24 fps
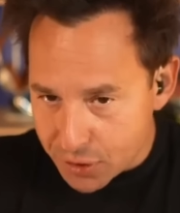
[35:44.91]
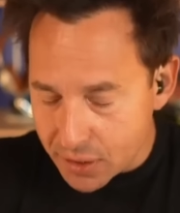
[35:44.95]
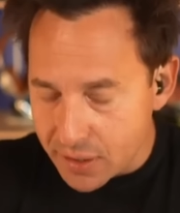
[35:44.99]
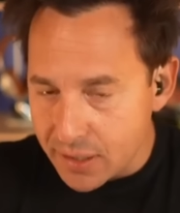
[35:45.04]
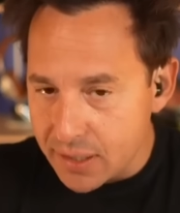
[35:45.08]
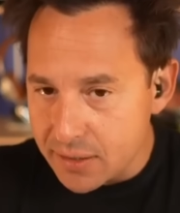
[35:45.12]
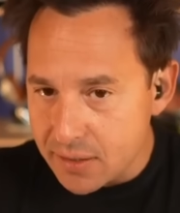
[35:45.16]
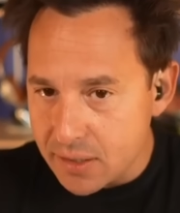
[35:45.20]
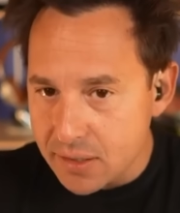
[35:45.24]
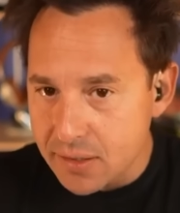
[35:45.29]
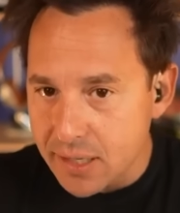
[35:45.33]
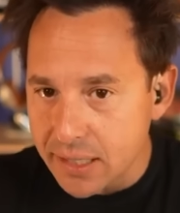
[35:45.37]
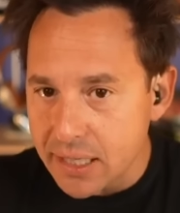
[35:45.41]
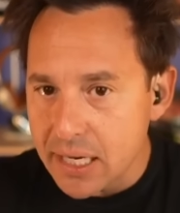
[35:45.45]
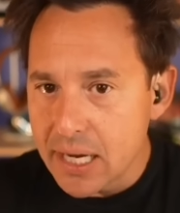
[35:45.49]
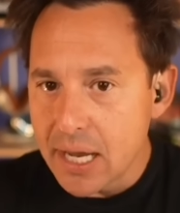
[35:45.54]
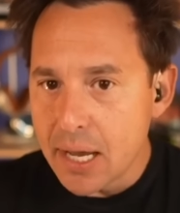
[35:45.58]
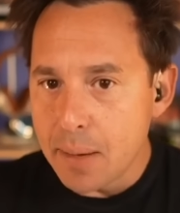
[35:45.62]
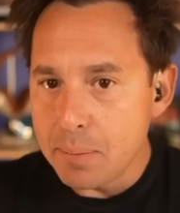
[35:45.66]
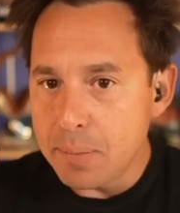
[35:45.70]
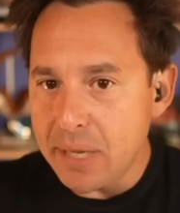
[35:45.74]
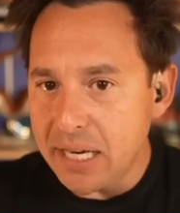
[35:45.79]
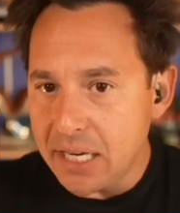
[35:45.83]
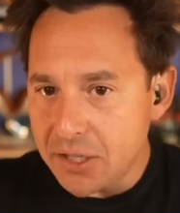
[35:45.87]
This is like
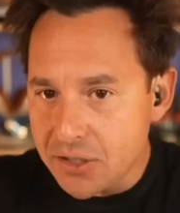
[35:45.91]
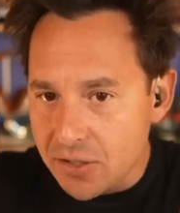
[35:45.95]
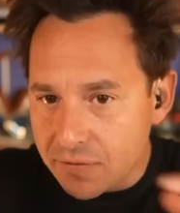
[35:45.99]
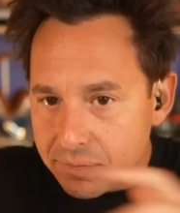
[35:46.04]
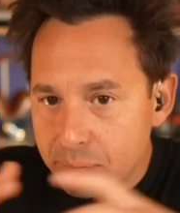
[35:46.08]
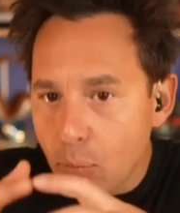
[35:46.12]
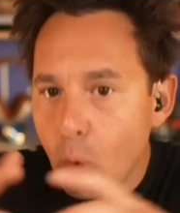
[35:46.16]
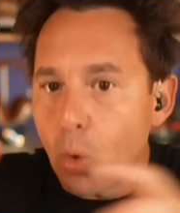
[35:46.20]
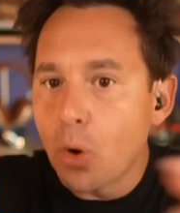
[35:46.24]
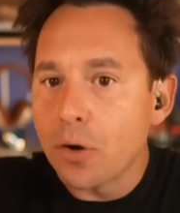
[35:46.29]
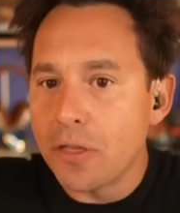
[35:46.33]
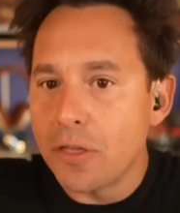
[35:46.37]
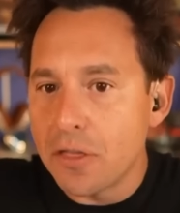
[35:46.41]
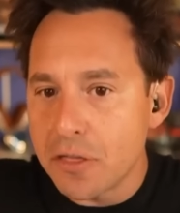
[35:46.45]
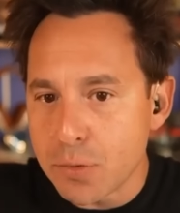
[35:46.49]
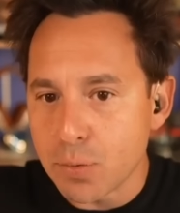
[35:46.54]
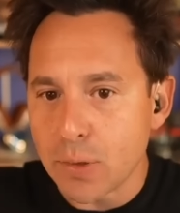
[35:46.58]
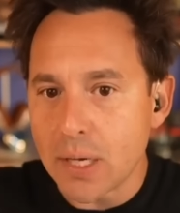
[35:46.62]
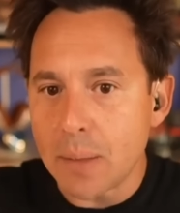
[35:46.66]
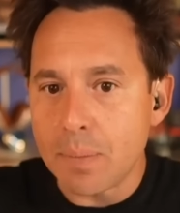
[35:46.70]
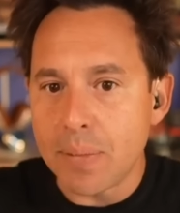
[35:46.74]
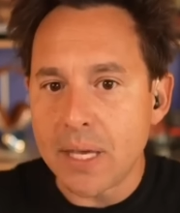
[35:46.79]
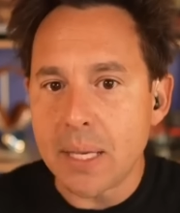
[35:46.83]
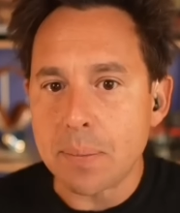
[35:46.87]
meetings of more than
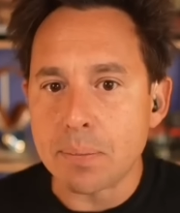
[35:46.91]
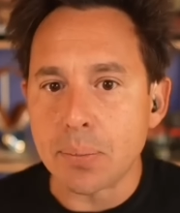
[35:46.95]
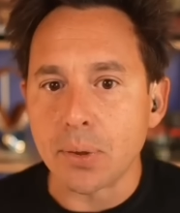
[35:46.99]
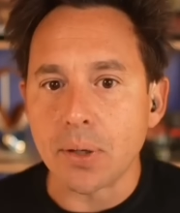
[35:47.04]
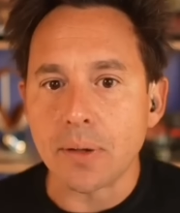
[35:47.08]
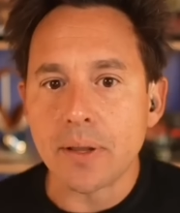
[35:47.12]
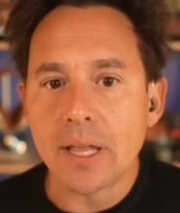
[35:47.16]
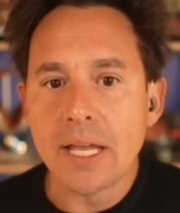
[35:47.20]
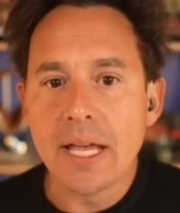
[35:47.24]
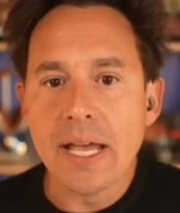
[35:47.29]
3 people.